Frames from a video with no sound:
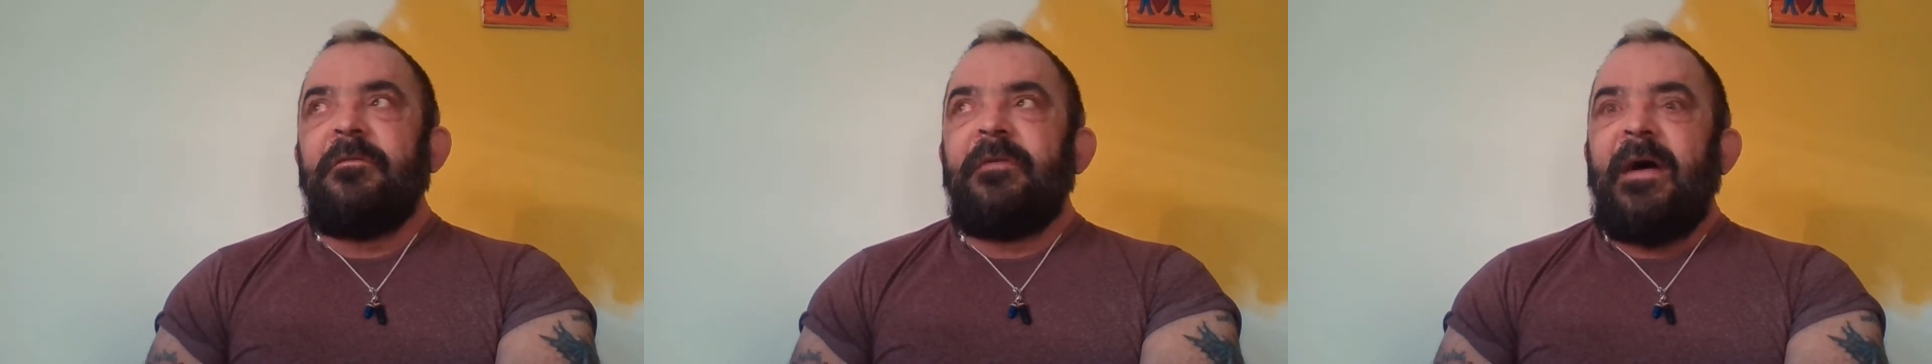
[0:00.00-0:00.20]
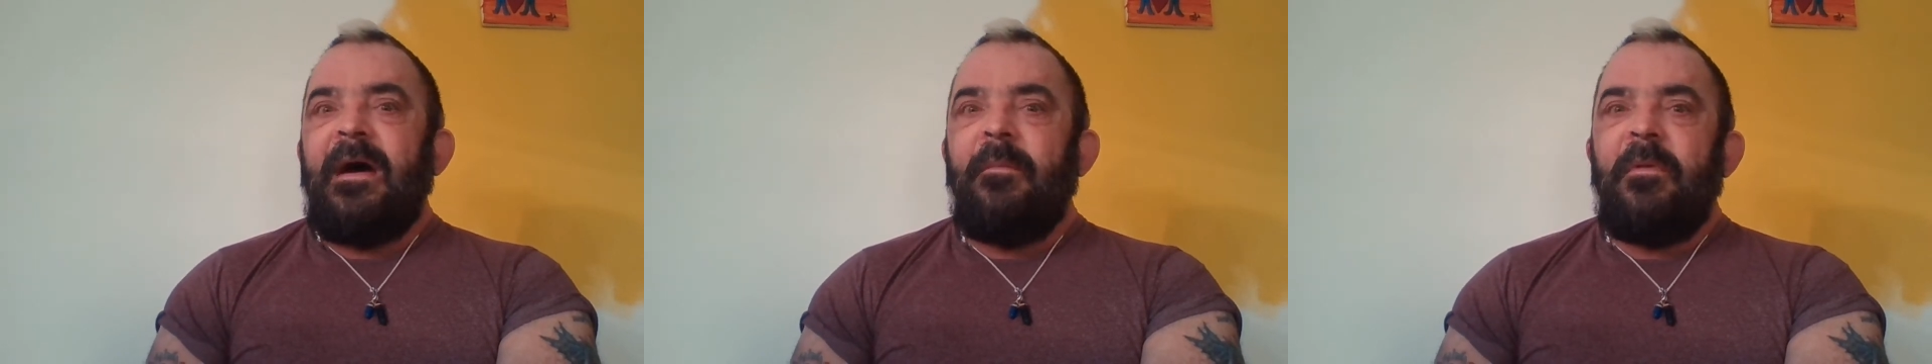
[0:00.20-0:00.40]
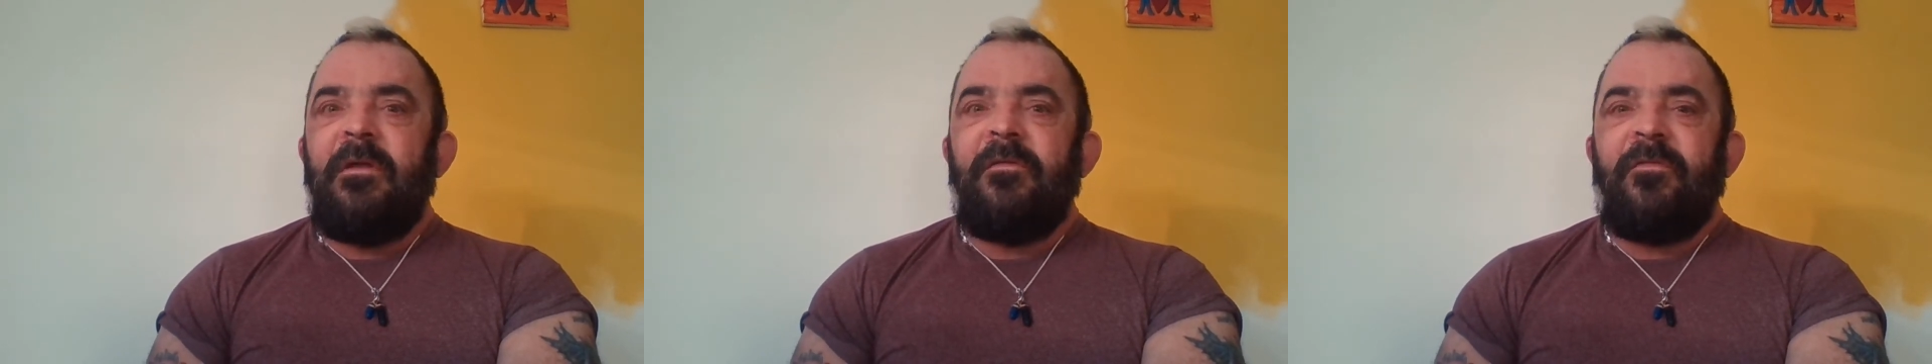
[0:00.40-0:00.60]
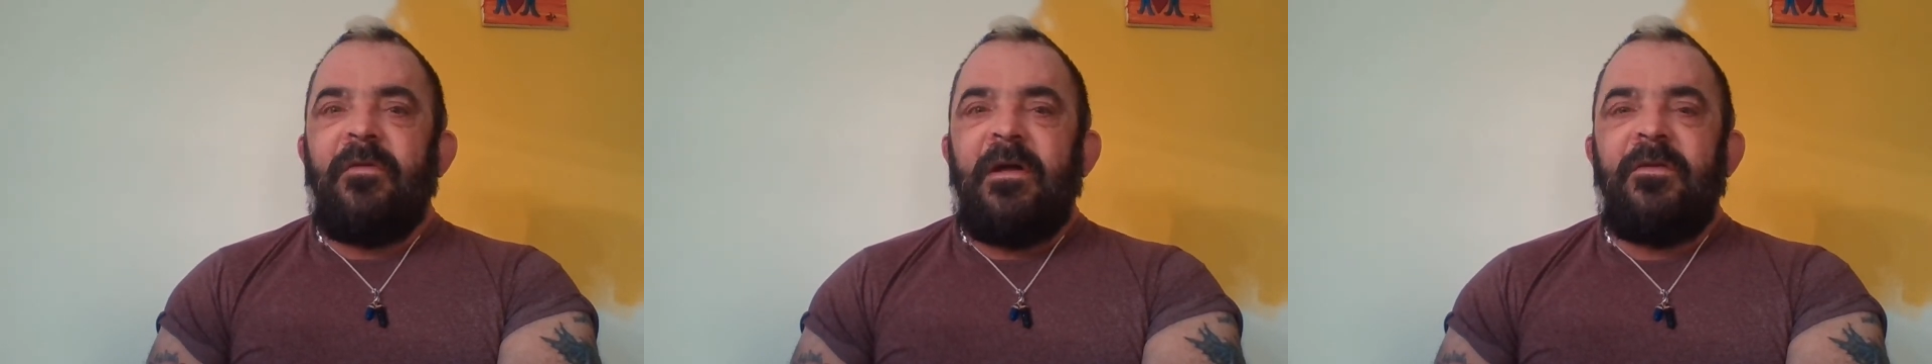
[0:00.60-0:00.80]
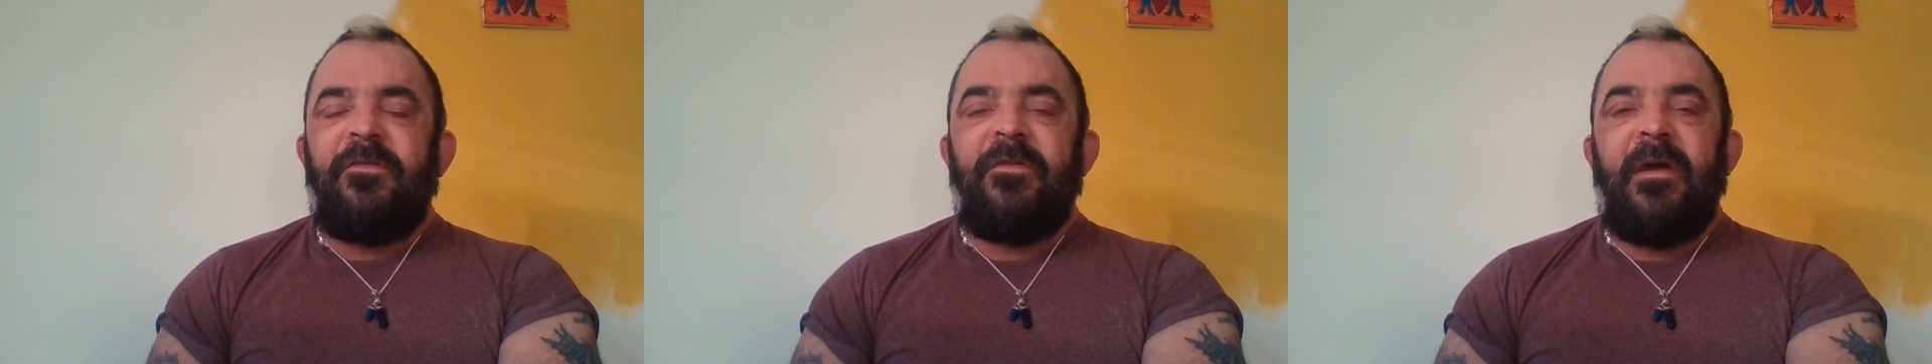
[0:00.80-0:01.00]
of how many
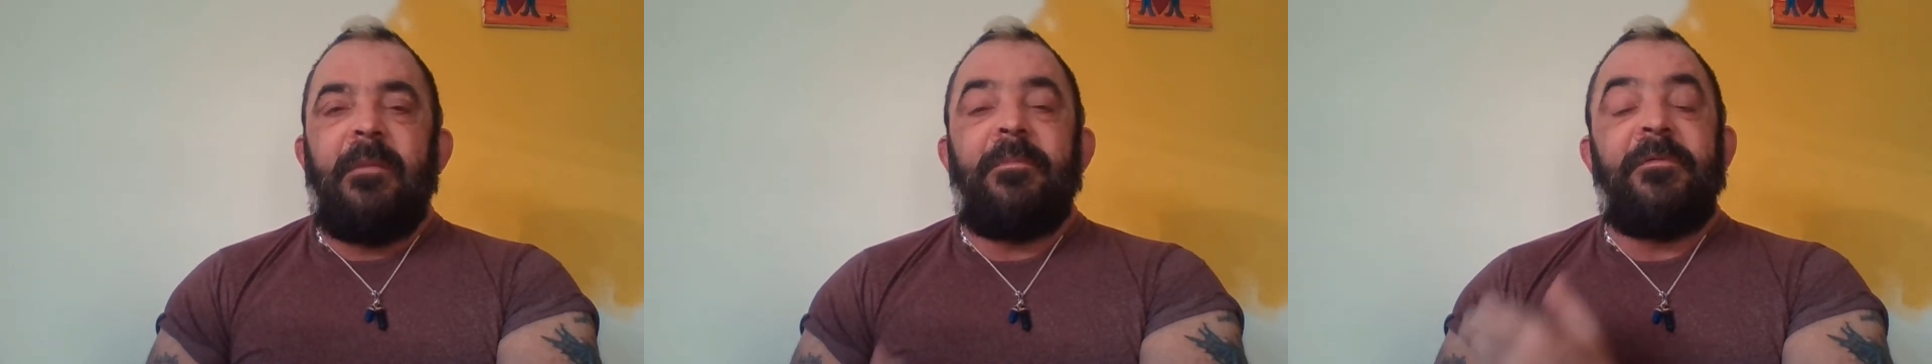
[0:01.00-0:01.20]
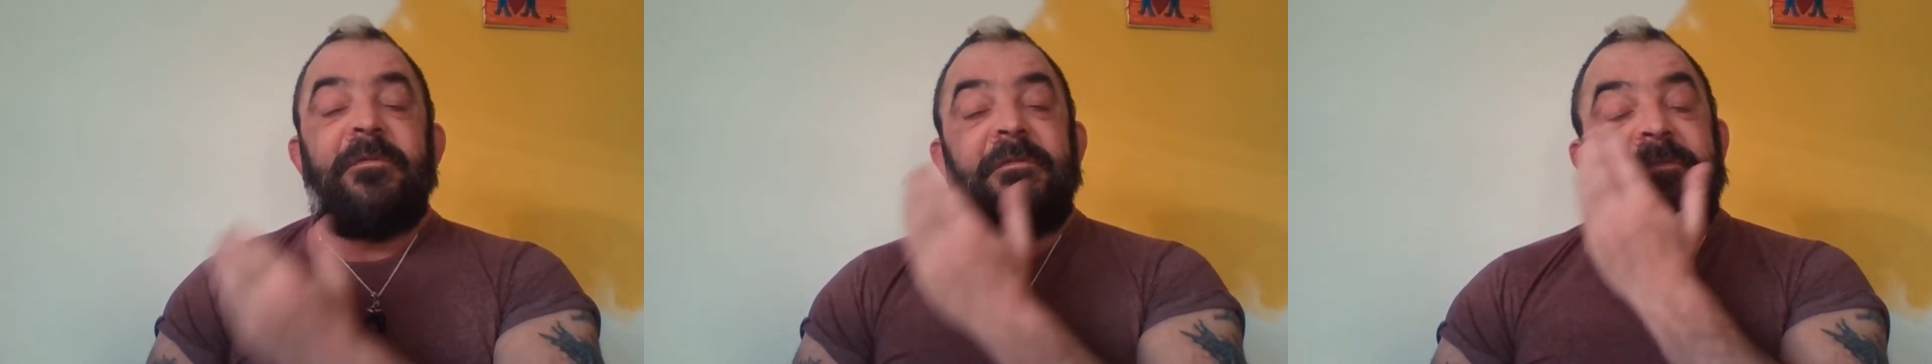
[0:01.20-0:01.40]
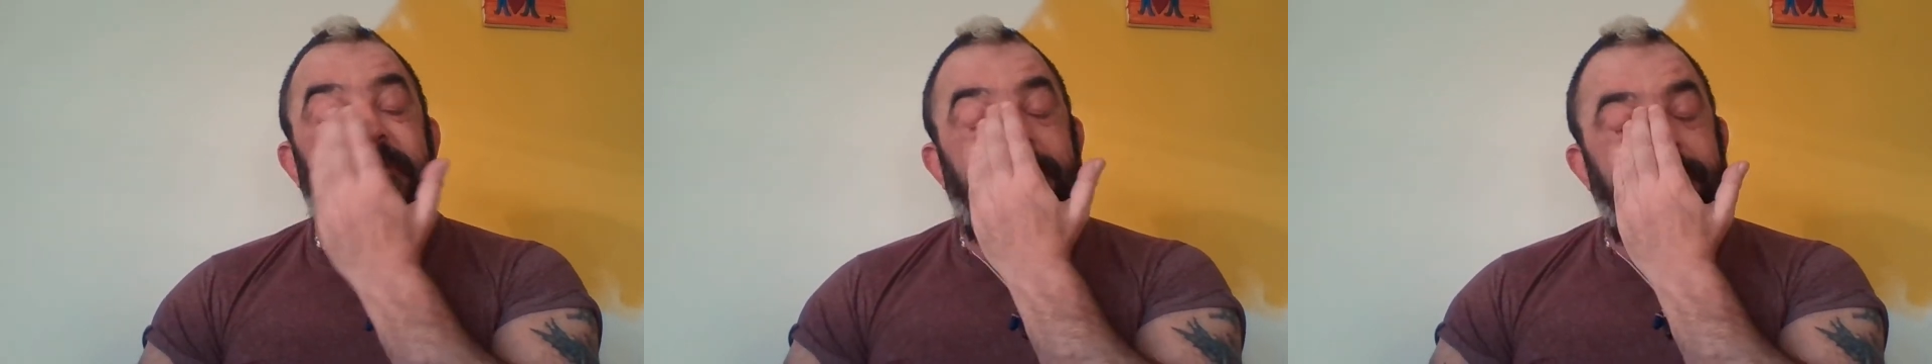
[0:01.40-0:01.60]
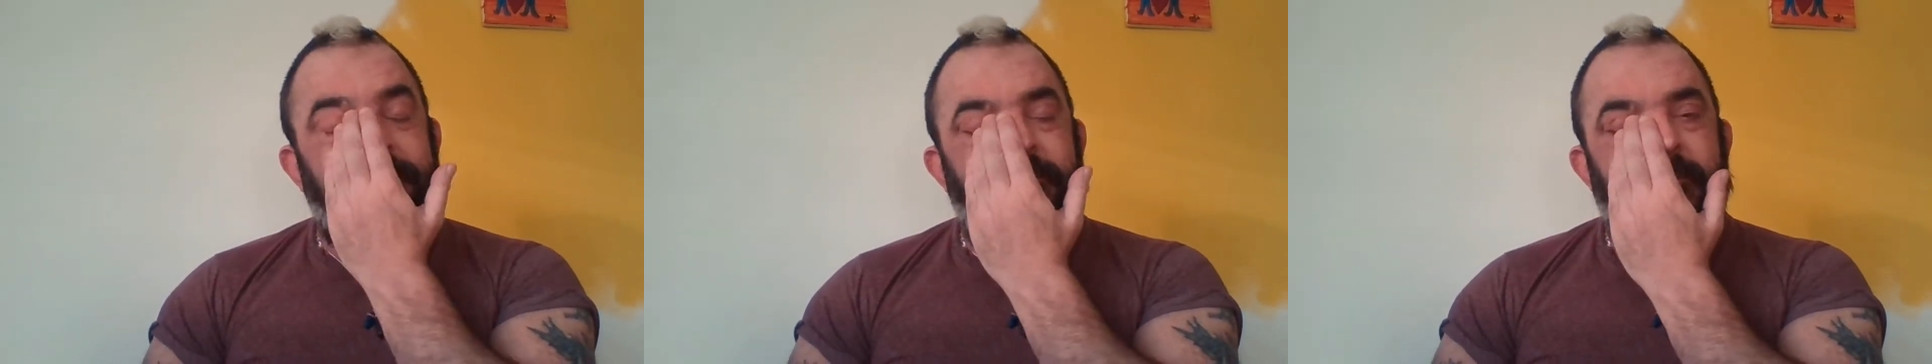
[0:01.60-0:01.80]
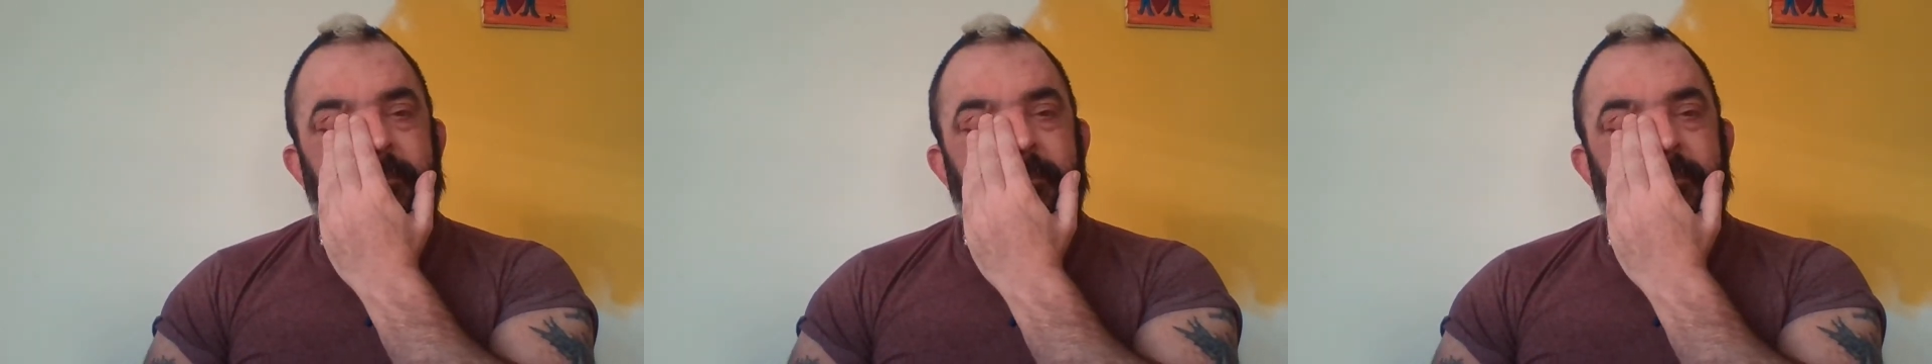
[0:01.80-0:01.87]
friendships